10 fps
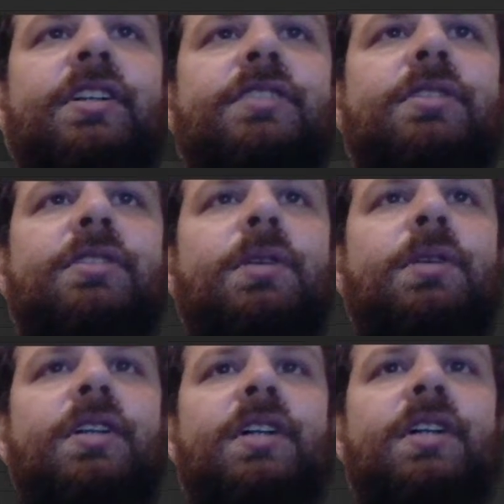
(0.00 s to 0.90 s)

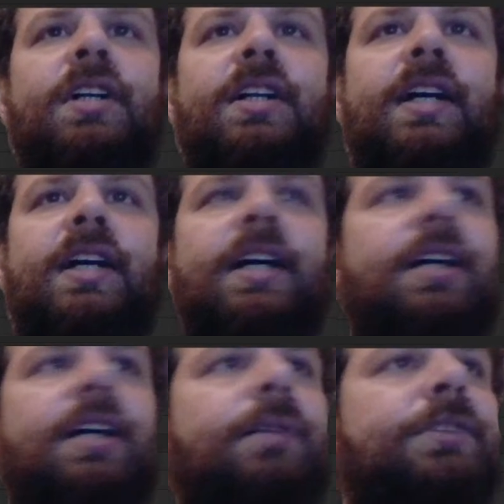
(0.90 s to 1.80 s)
So like
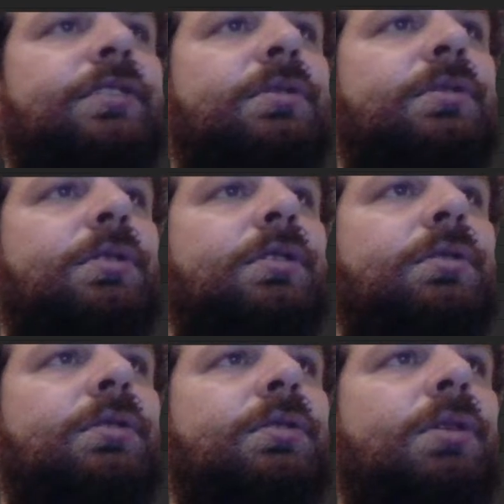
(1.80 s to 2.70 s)
I'm just going
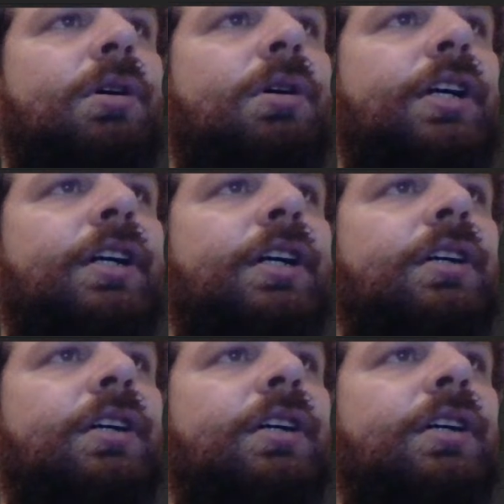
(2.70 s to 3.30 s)
to, okay,